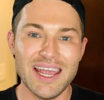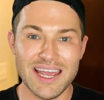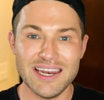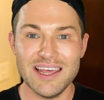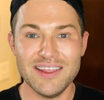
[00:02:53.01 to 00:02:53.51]

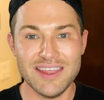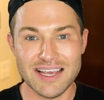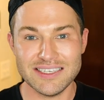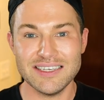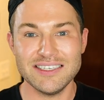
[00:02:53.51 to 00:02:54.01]
in
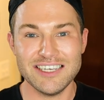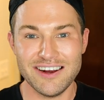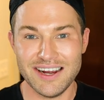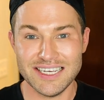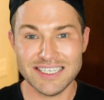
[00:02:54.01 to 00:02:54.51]
this
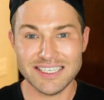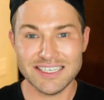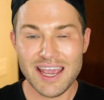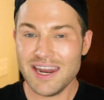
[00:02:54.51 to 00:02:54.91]
series.